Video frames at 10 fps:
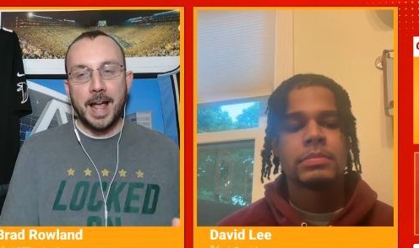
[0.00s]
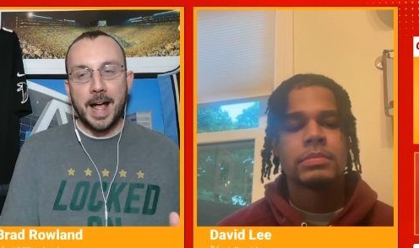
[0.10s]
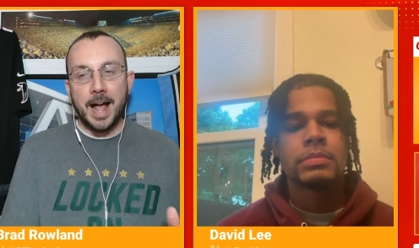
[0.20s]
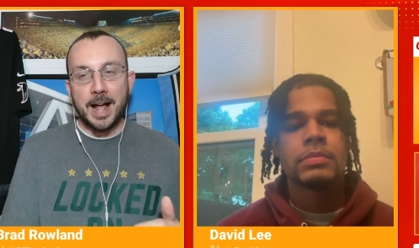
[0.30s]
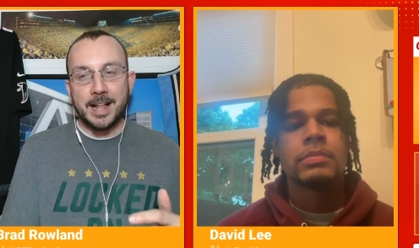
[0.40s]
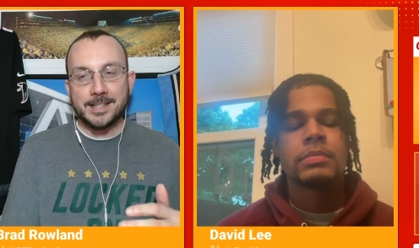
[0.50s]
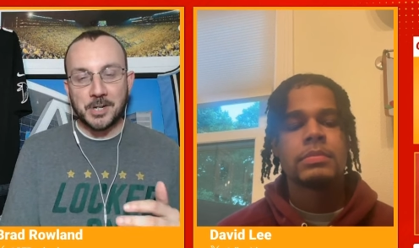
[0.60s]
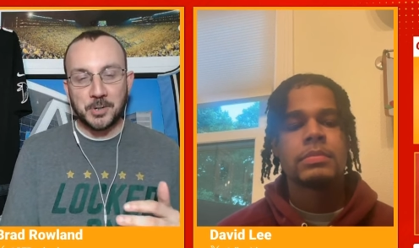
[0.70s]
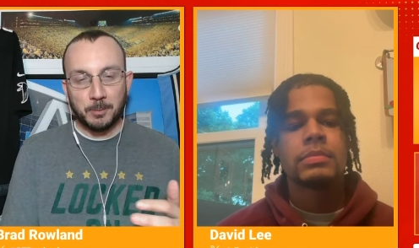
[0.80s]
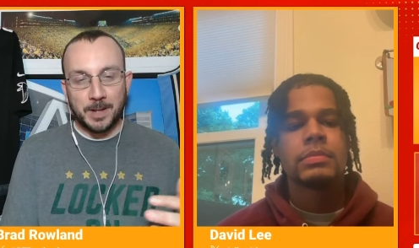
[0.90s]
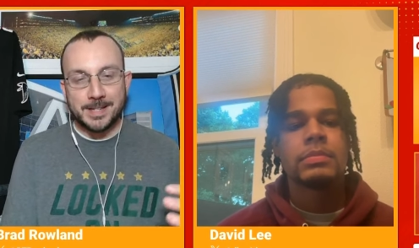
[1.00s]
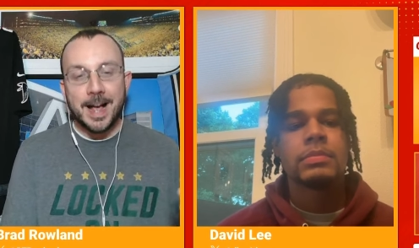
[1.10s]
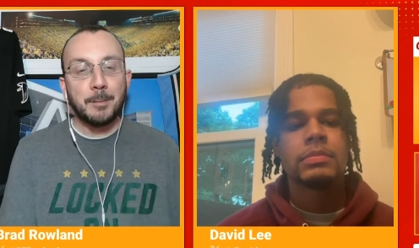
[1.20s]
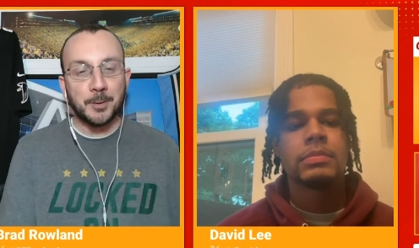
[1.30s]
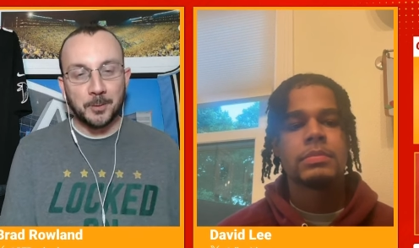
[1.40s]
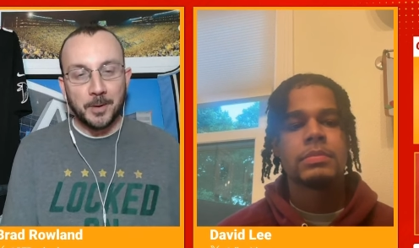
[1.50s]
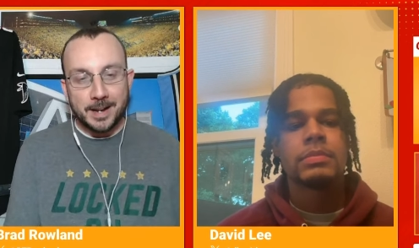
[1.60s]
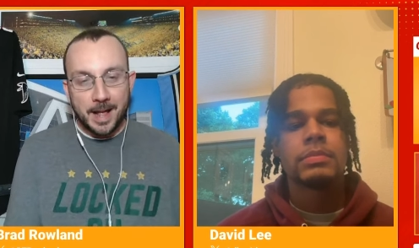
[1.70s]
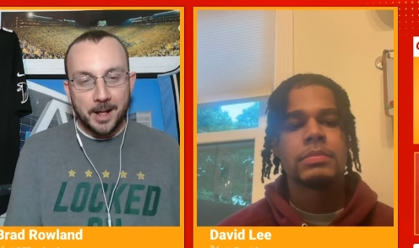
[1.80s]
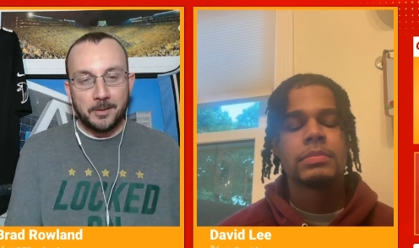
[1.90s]
Speaker 1: Uh, it's actually really topical right
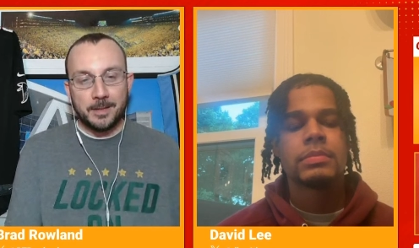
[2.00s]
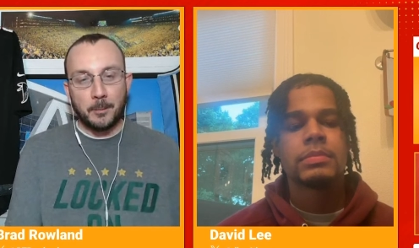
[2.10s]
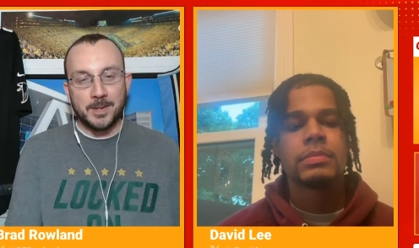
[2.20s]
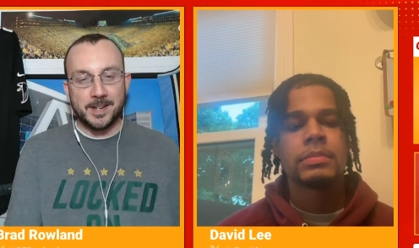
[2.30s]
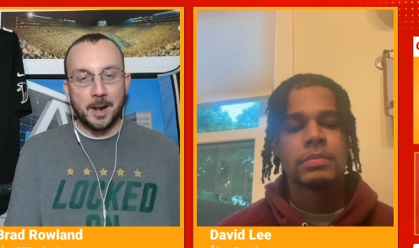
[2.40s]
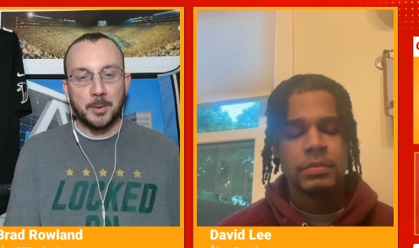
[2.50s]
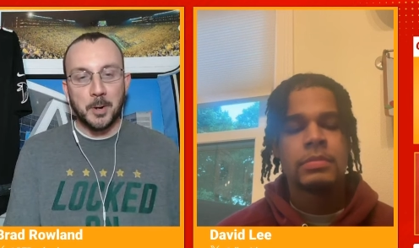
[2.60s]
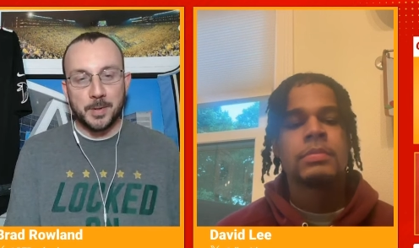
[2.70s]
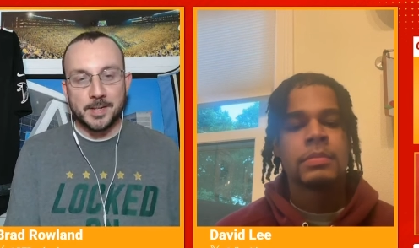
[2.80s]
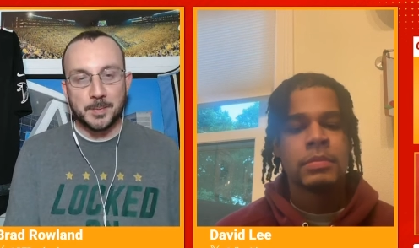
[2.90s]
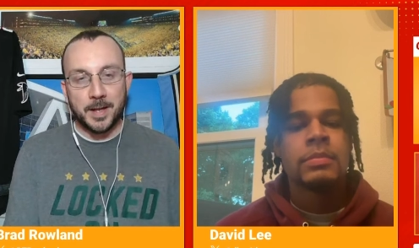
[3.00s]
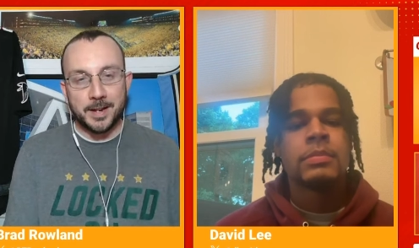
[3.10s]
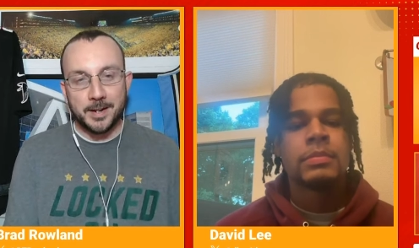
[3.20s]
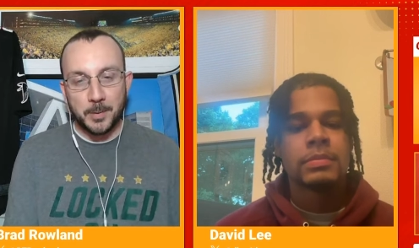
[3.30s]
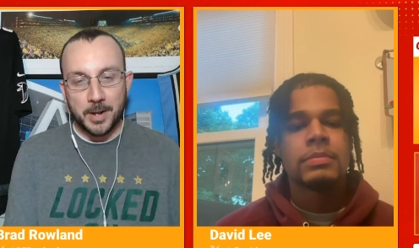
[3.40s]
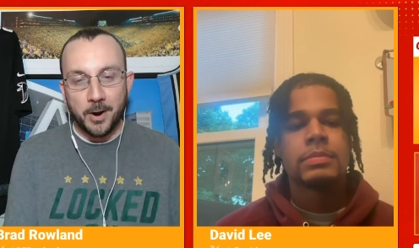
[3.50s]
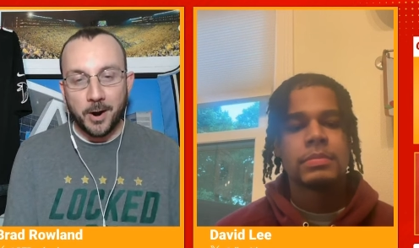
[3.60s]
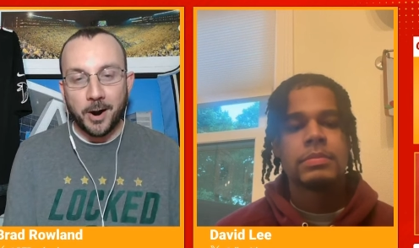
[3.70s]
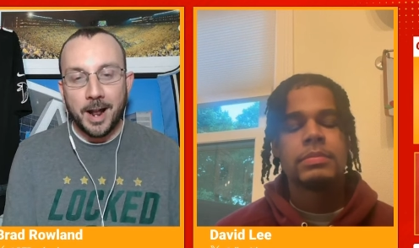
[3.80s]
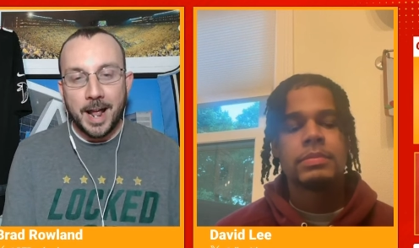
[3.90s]
now. That wasn't on purpose, but here we
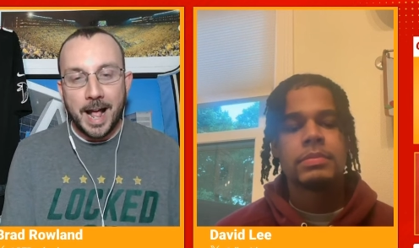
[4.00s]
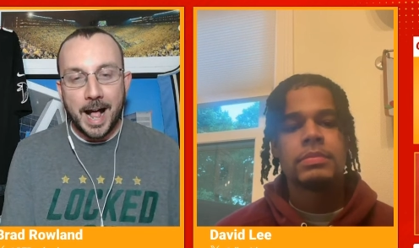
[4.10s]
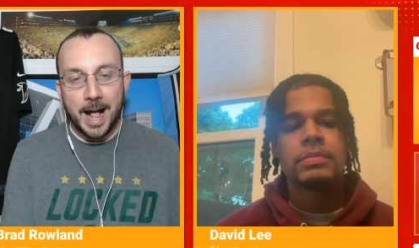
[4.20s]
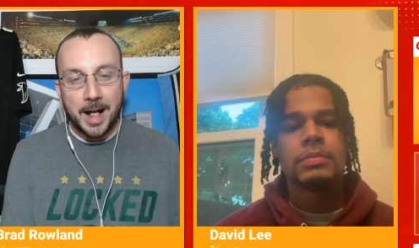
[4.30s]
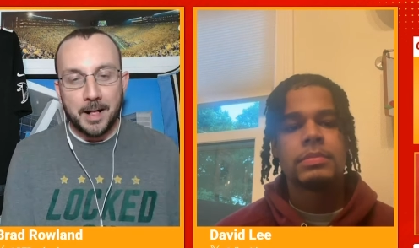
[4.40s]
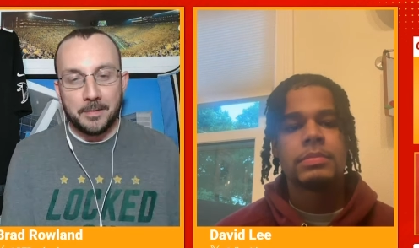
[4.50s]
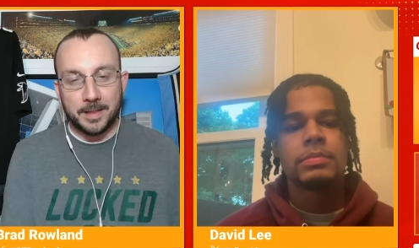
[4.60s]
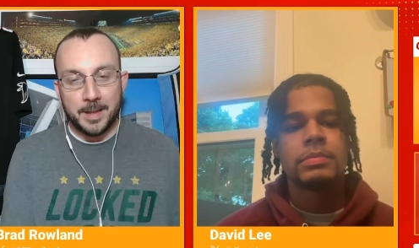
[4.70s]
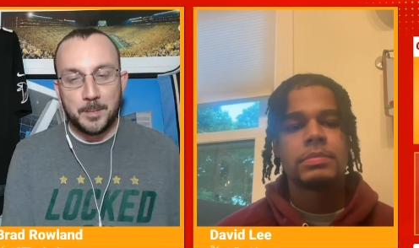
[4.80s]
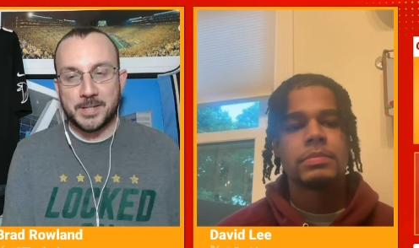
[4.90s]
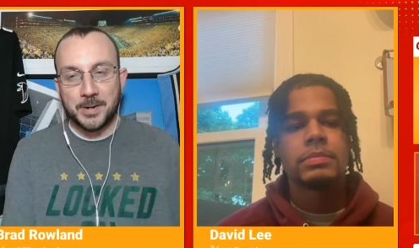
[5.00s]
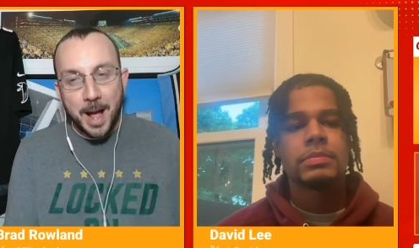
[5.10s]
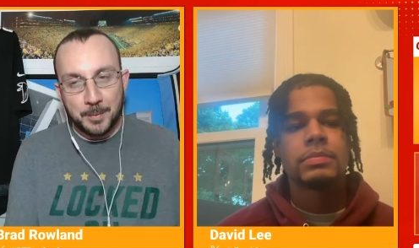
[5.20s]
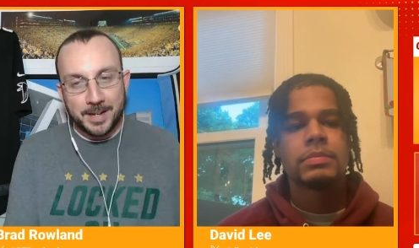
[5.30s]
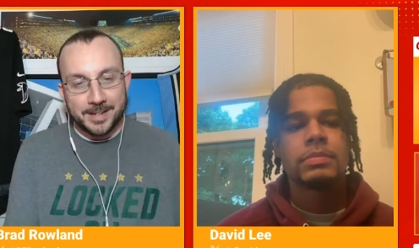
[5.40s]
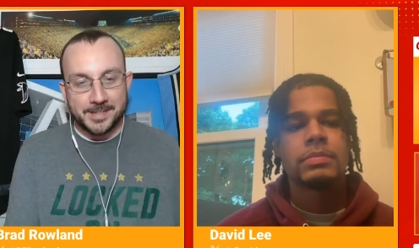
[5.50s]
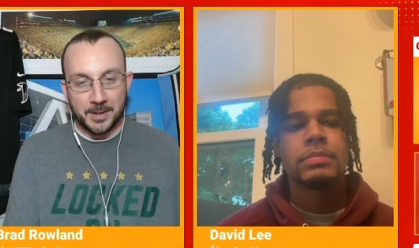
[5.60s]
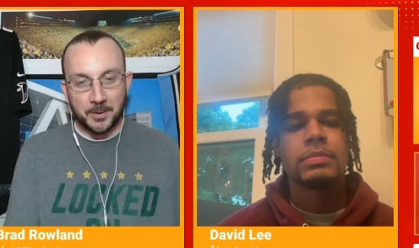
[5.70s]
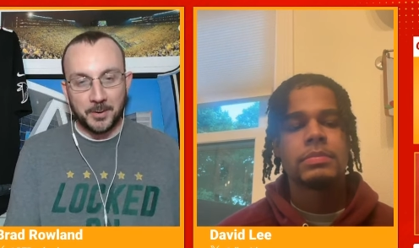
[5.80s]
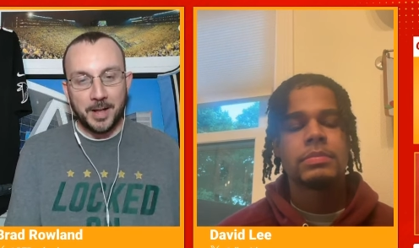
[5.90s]
are. Uh, the Olympics are happening
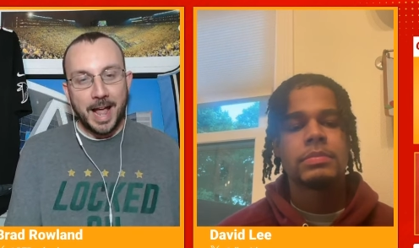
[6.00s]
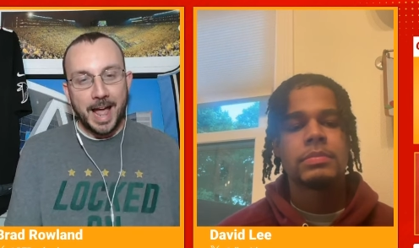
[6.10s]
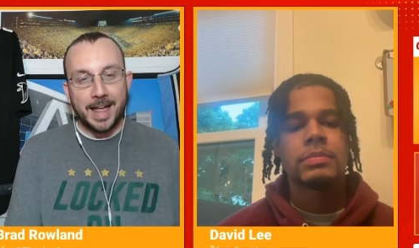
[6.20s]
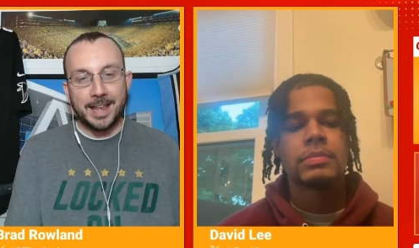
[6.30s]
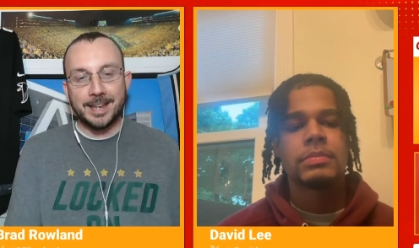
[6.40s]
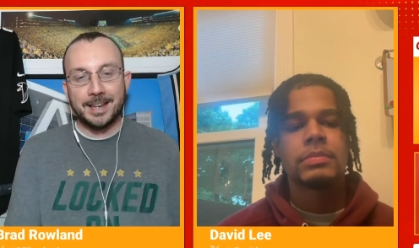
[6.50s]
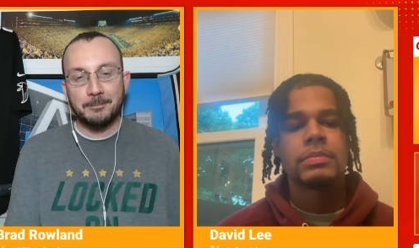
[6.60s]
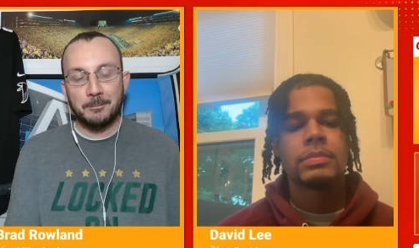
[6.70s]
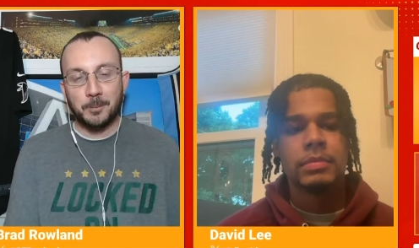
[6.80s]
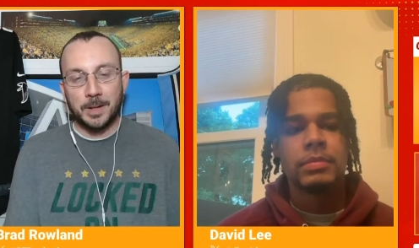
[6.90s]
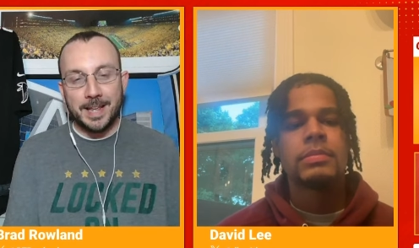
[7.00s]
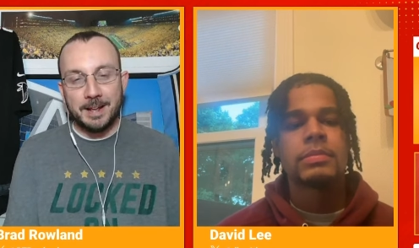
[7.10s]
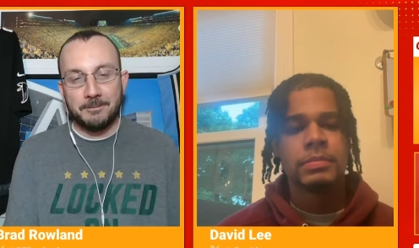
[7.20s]
still. And really,